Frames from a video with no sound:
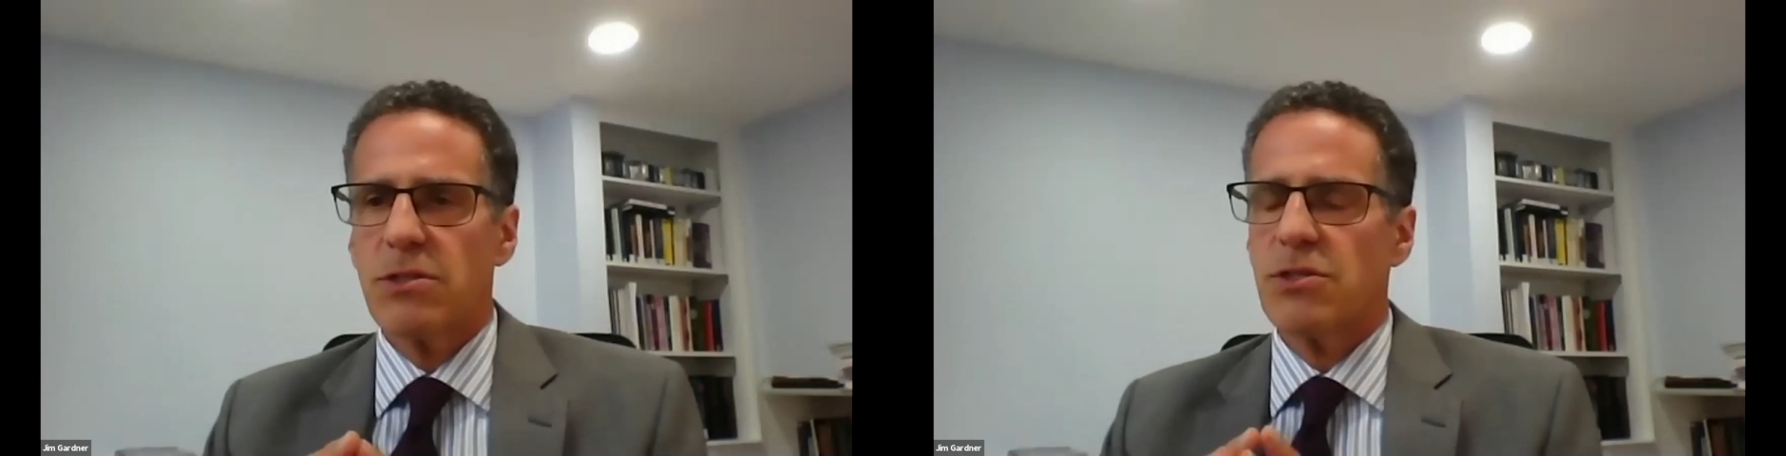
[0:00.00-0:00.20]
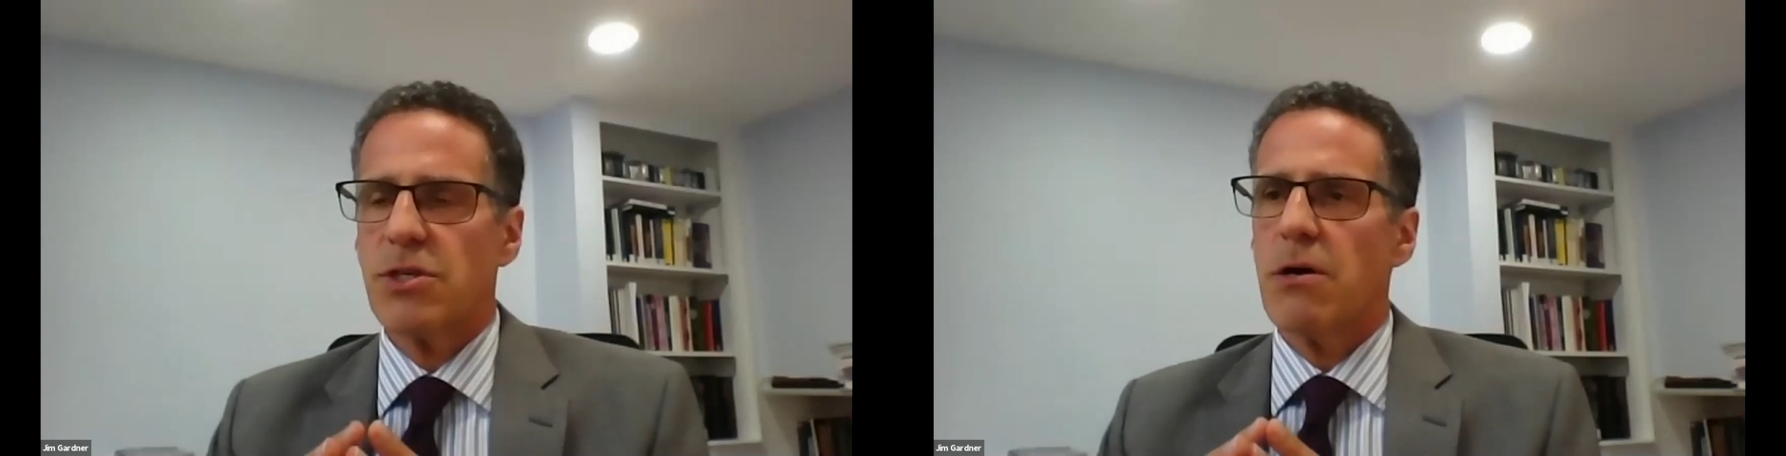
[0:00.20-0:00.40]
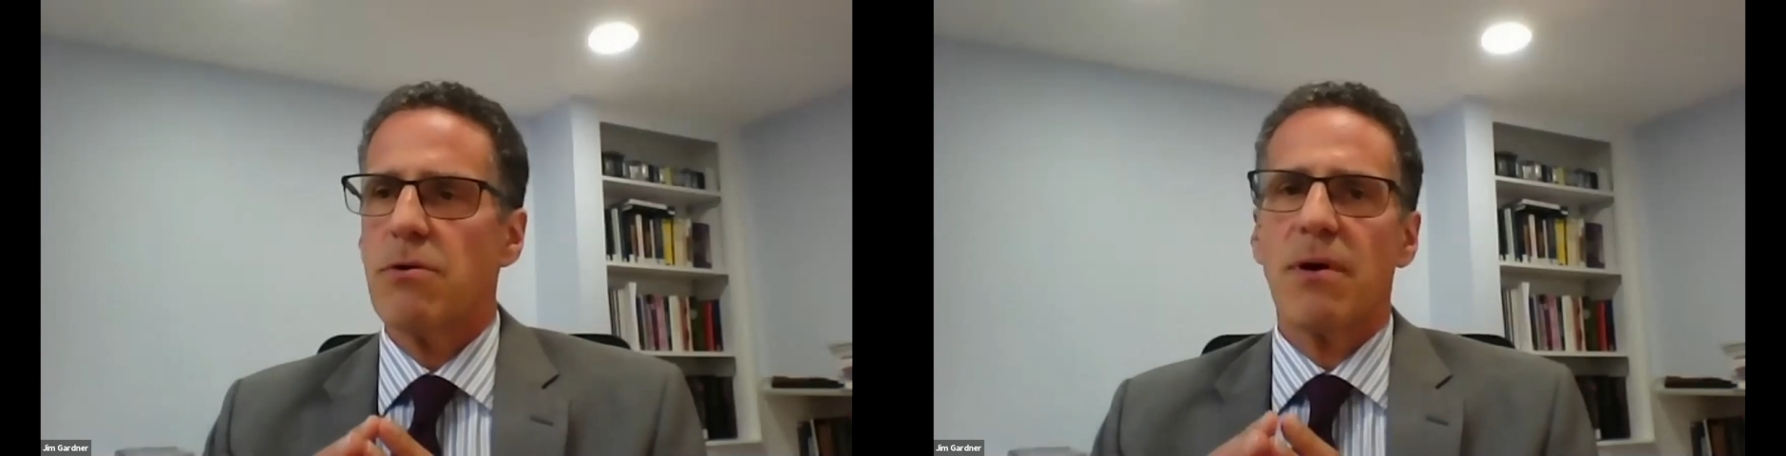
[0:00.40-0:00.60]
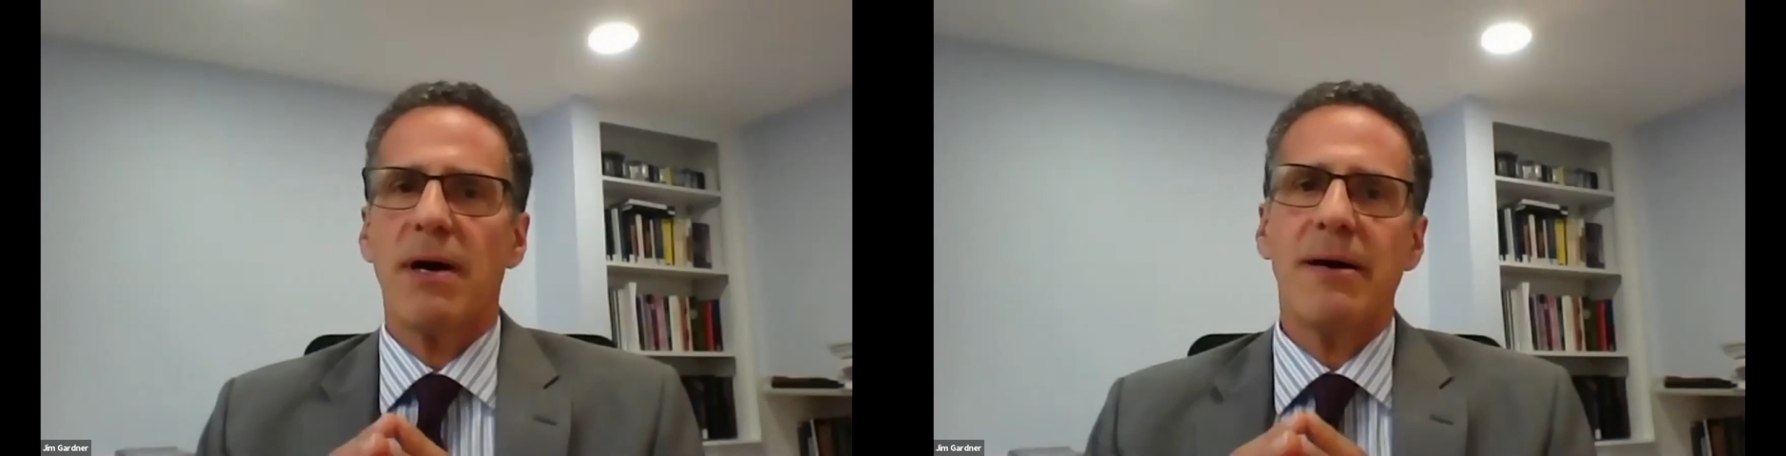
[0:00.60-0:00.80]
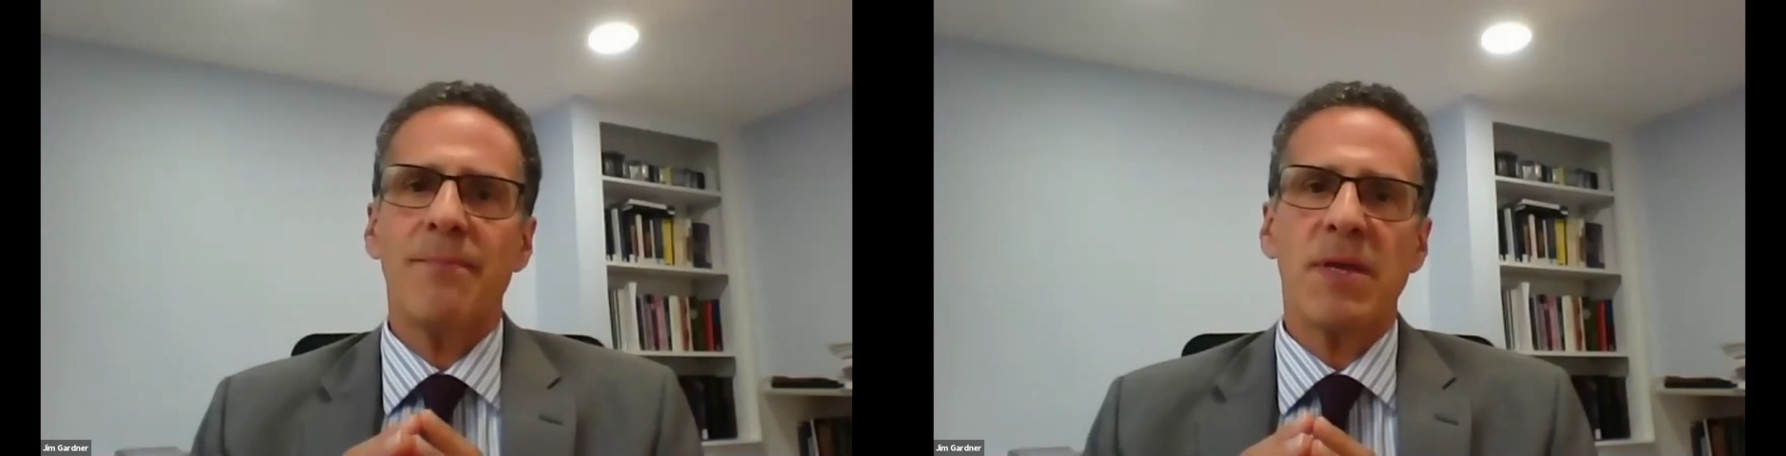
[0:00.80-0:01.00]
So
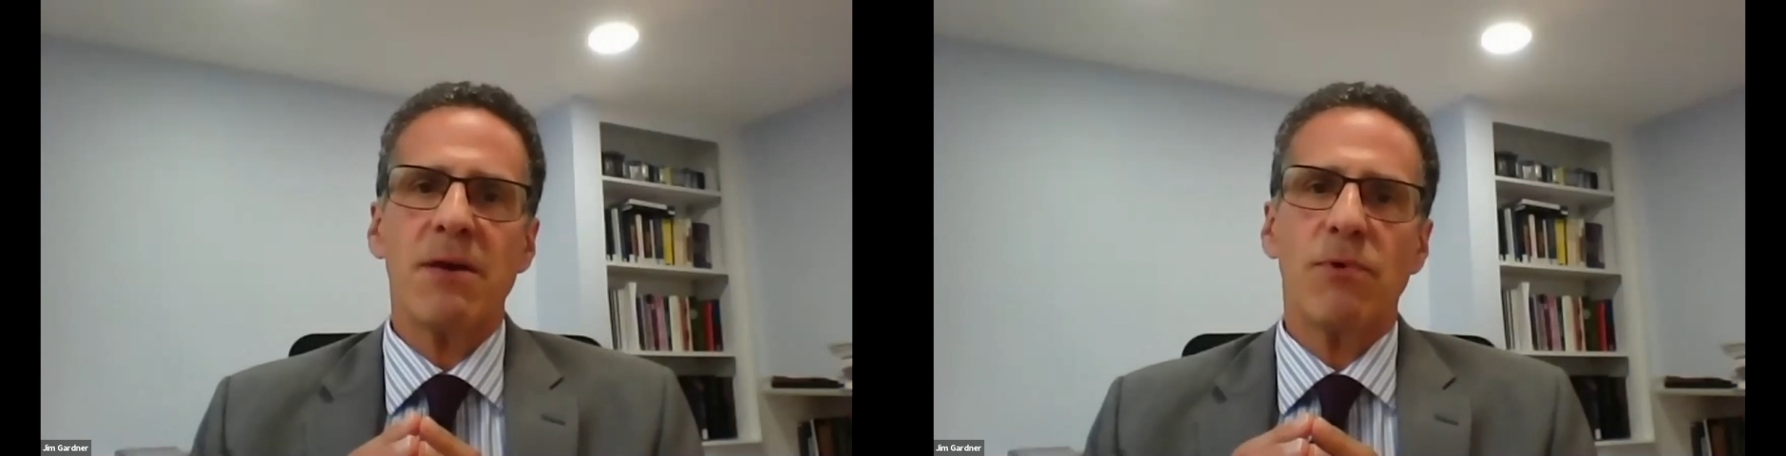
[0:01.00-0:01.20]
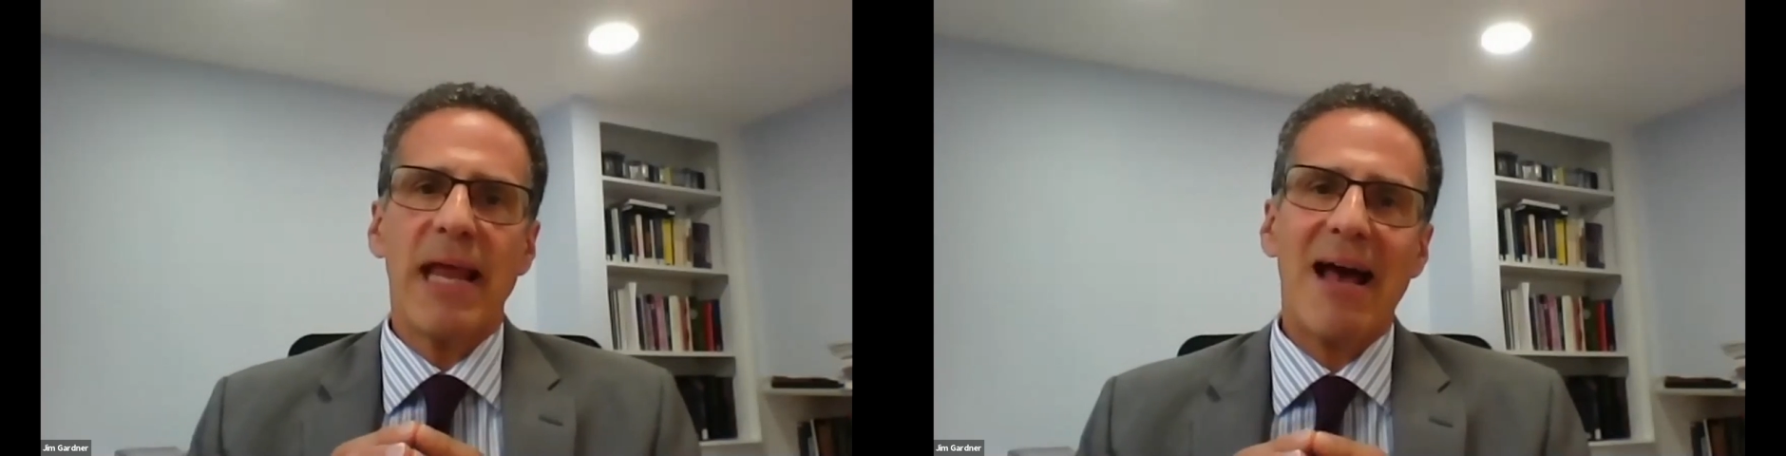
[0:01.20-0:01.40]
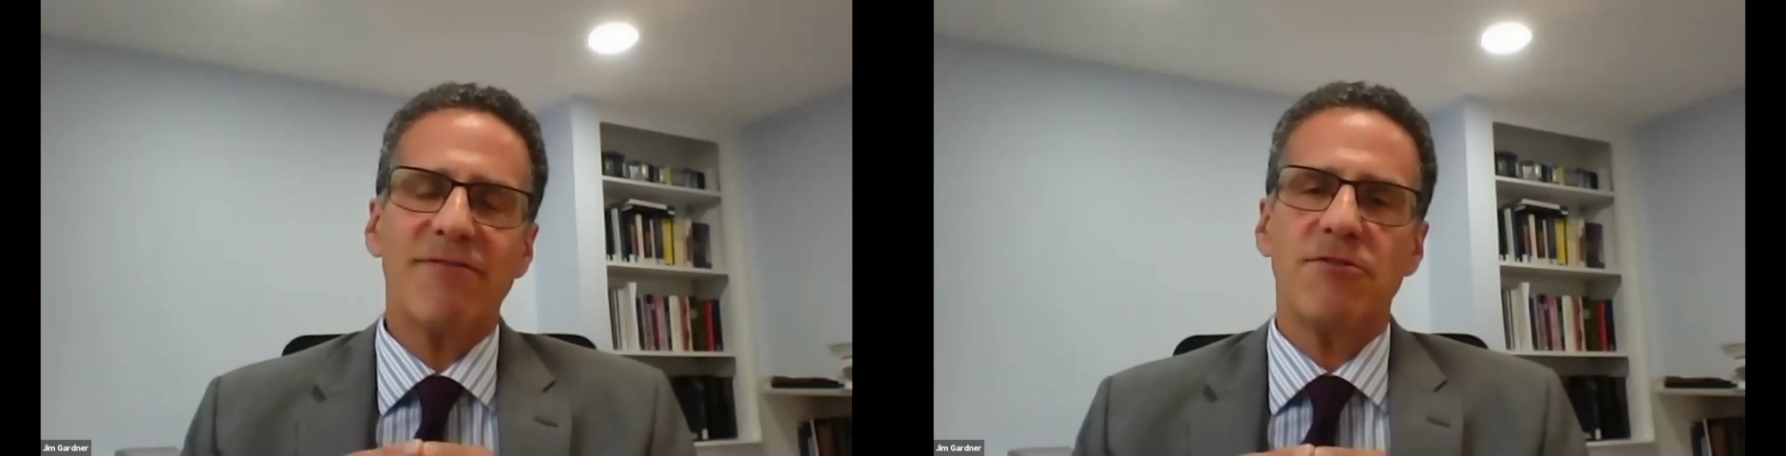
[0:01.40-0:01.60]
it would have